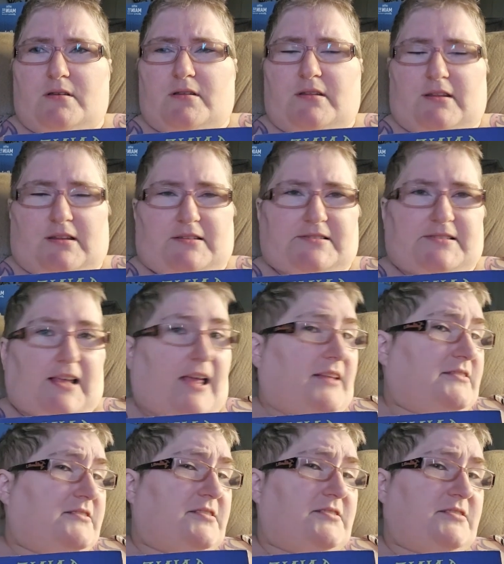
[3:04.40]

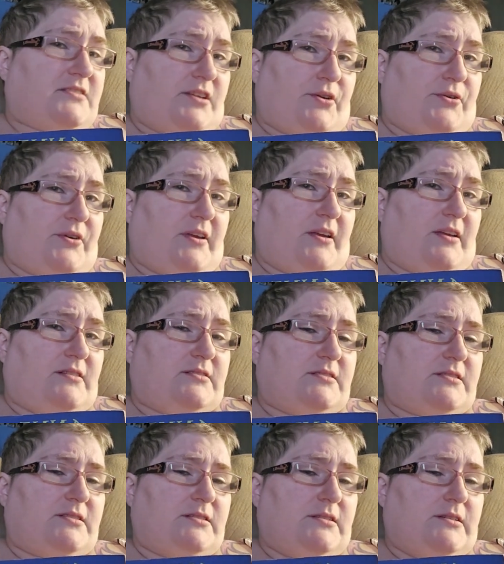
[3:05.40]
Zant
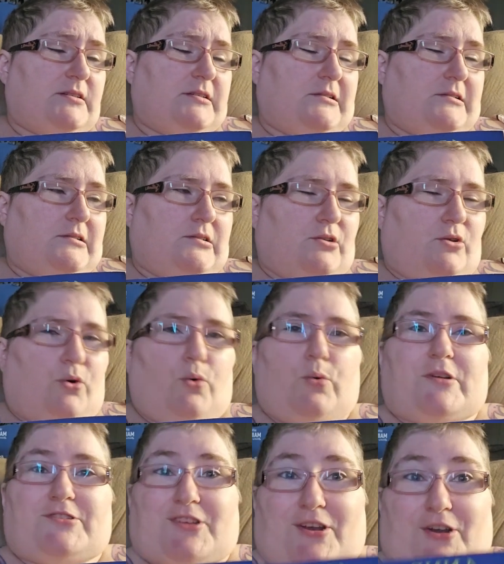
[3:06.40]
series,
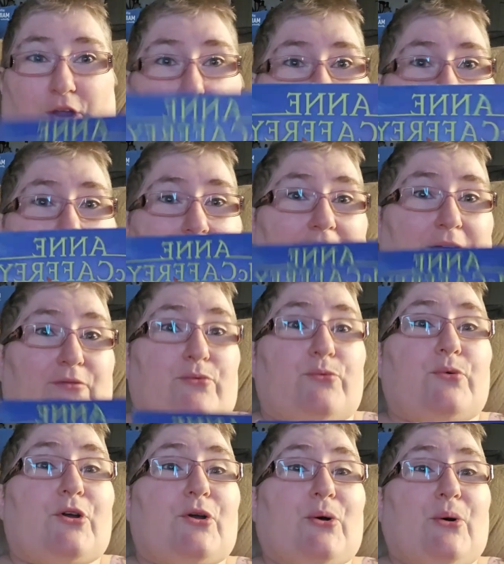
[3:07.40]
which I know I haven't
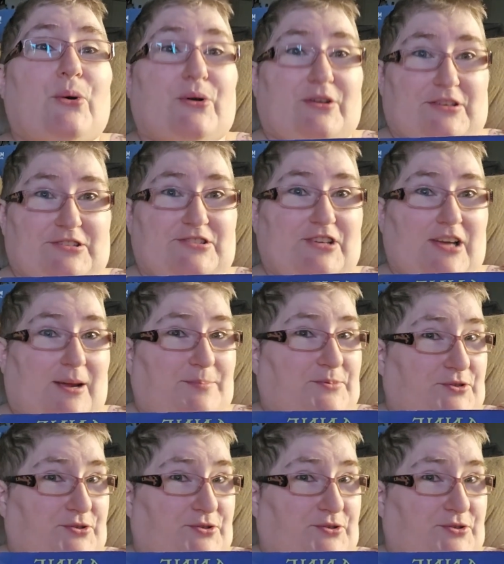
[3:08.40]
recorded chapter